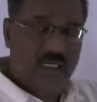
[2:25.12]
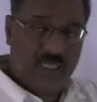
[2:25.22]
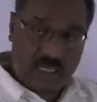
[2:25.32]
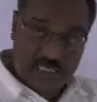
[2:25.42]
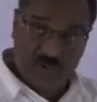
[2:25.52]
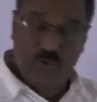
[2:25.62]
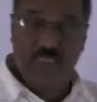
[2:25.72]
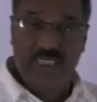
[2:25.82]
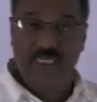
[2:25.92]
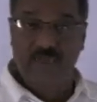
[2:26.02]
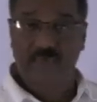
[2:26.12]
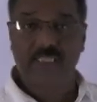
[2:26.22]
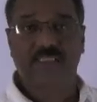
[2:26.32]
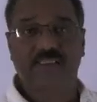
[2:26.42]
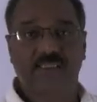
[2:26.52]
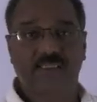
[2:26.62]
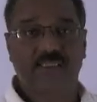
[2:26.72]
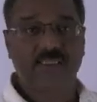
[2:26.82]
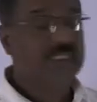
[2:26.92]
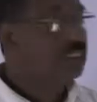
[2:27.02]
are also real numbers.
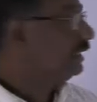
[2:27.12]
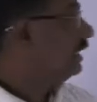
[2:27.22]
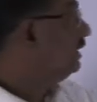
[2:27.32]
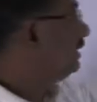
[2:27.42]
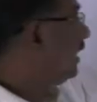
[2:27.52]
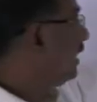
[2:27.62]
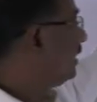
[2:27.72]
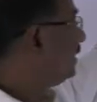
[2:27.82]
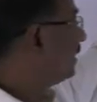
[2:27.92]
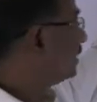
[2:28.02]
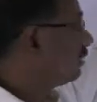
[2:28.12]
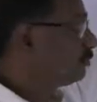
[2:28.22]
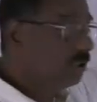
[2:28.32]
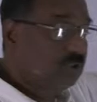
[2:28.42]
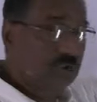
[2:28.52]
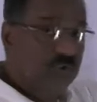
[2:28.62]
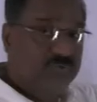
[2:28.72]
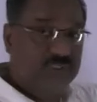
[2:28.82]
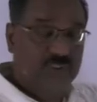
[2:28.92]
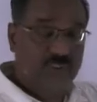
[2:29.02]
That is, A is a subset
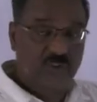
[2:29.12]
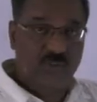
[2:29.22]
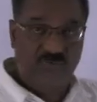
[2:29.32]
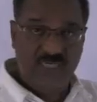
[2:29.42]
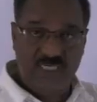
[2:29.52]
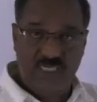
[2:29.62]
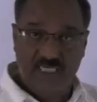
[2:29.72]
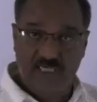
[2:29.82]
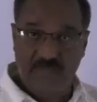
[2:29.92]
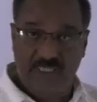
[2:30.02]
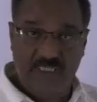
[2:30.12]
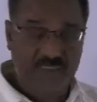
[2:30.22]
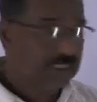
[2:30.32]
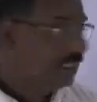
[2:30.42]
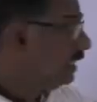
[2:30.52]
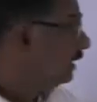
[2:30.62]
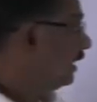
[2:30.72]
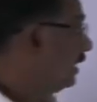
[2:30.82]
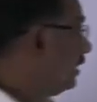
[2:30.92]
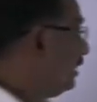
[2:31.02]
of the set of all real numbers.
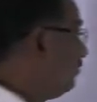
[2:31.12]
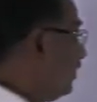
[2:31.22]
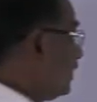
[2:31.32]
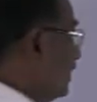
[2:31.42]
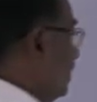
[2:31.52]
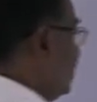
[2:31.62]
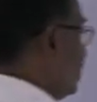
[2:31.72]
Then the function